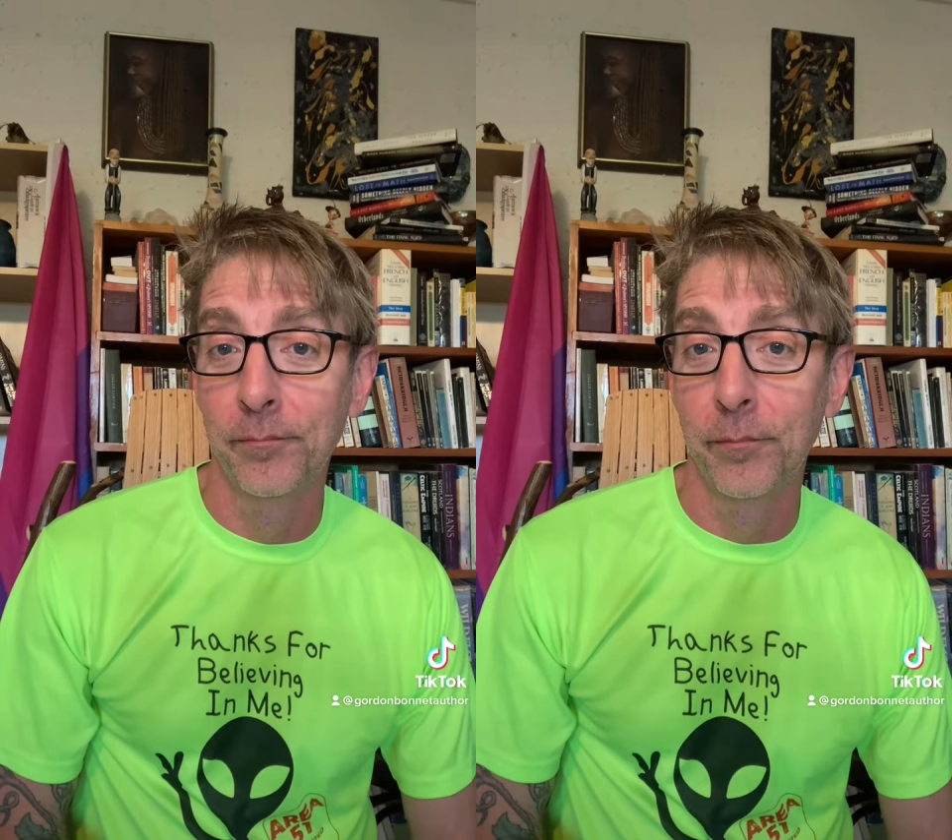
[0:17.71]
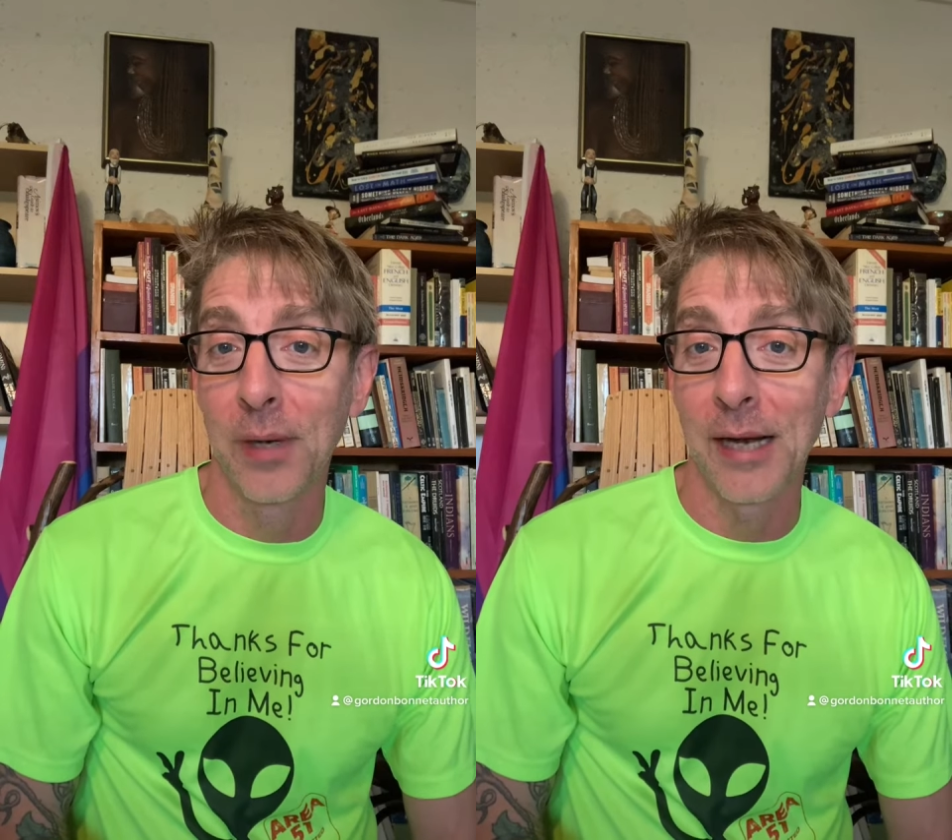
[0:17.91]

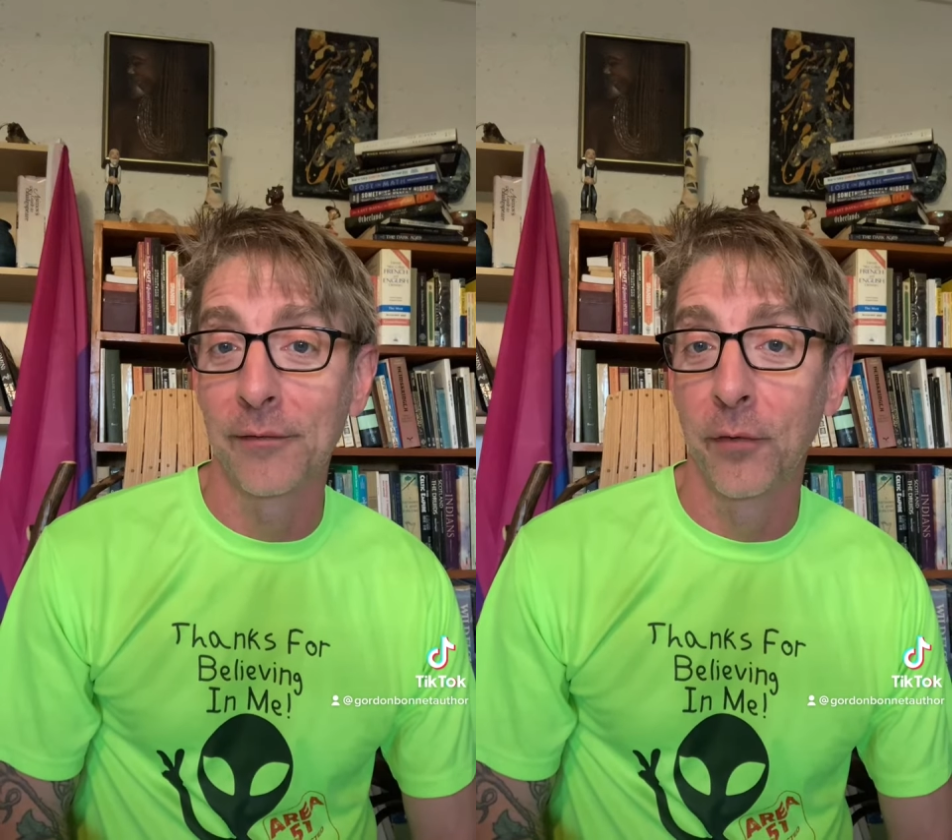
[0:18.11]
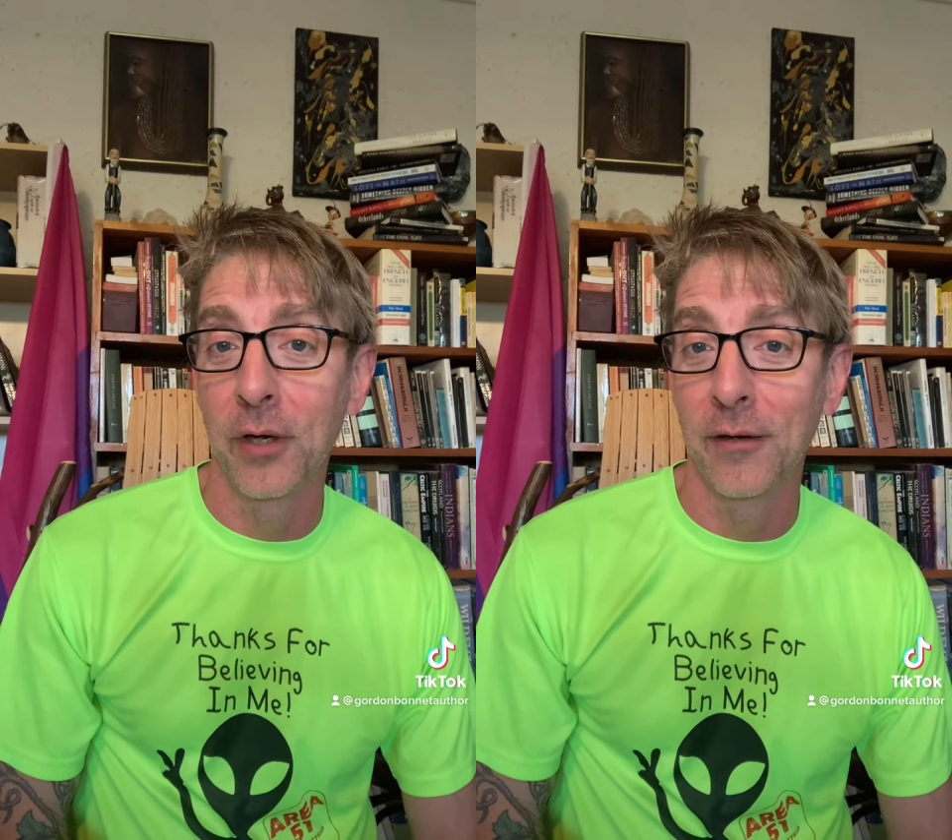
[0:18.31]

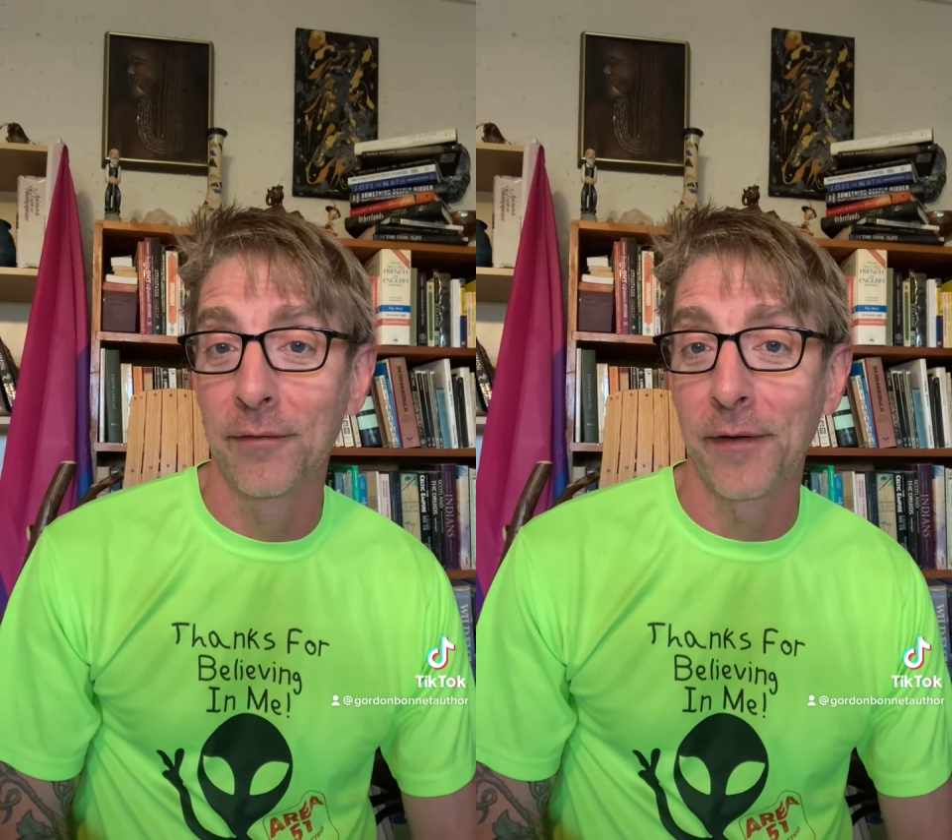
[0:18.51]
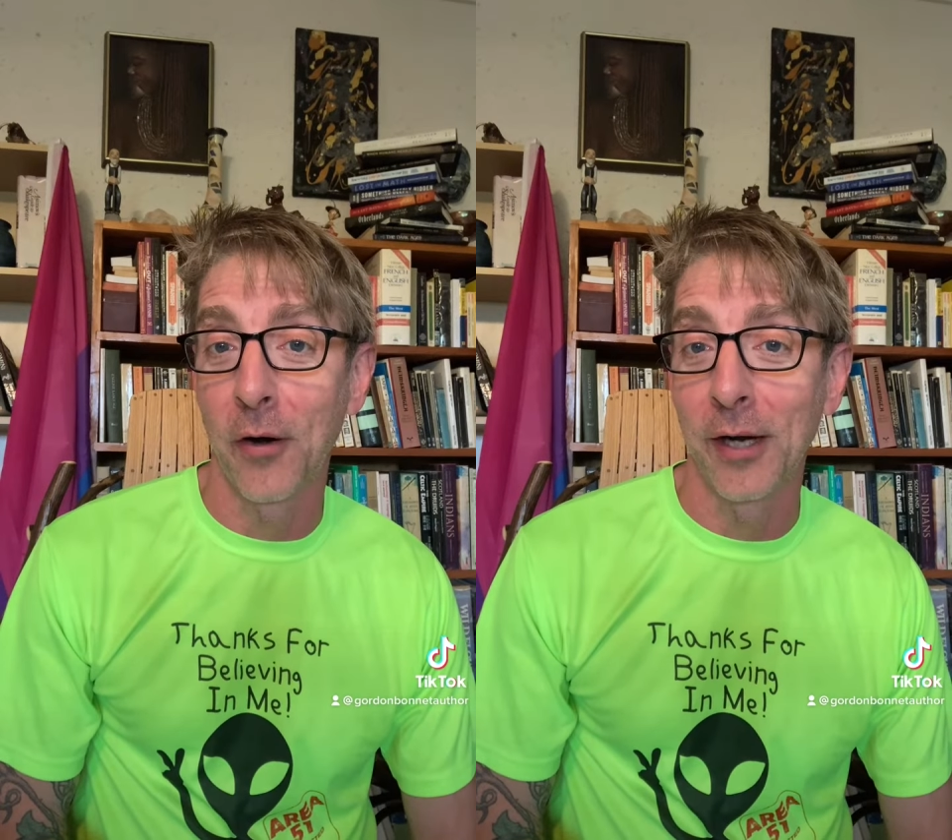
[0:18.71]
black-footed
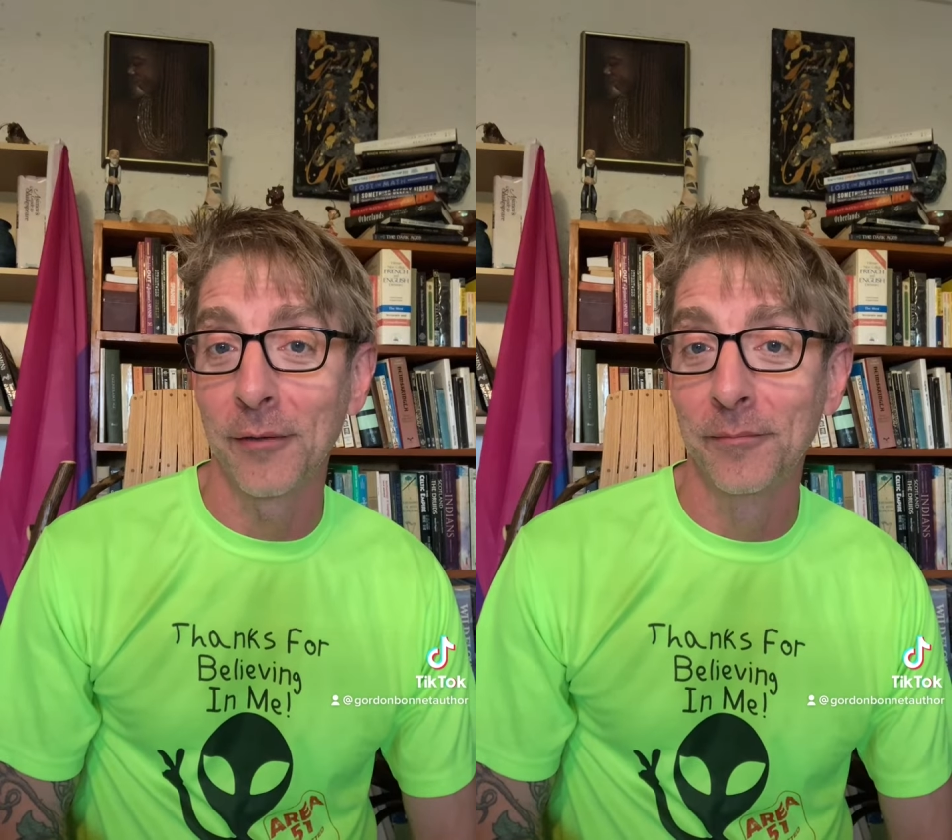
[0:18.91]
ferret.